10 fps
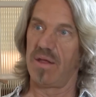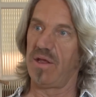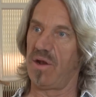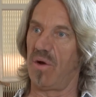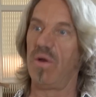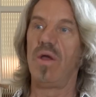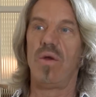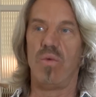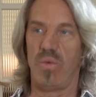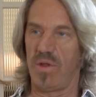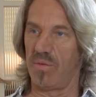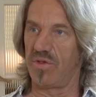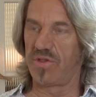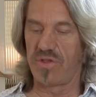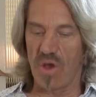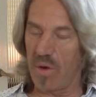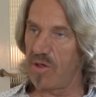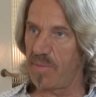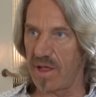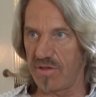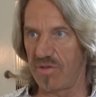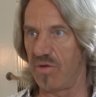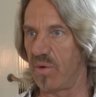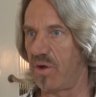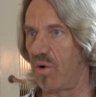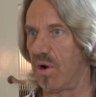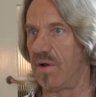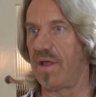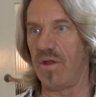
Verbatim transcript: You know, it was so expensive to record that